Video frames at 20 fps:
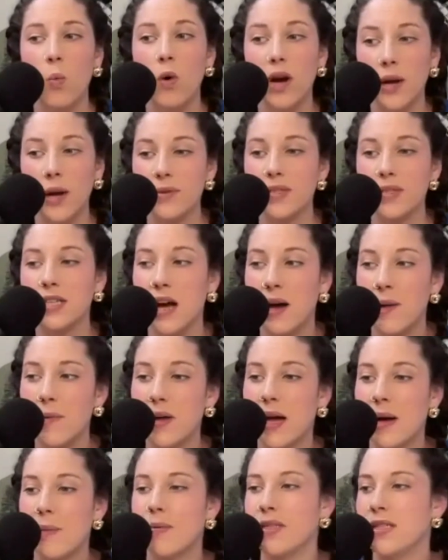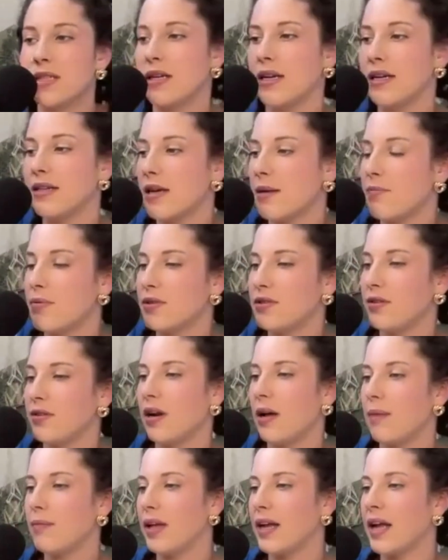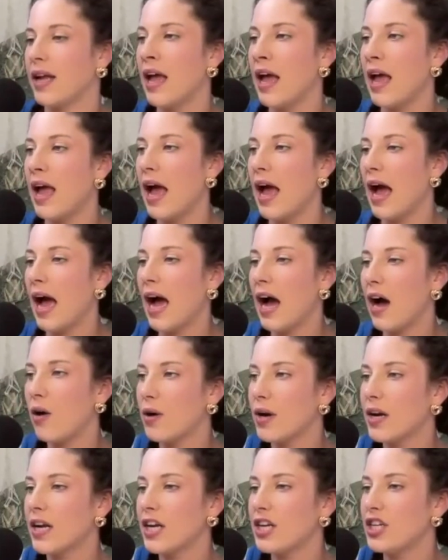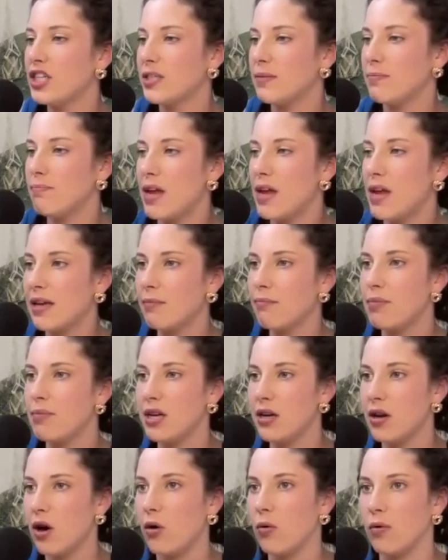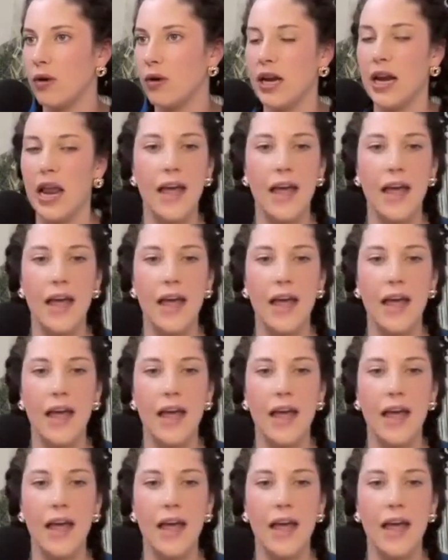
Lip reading: When I was coming up with today's episode, I'm like, how can I just make it be known?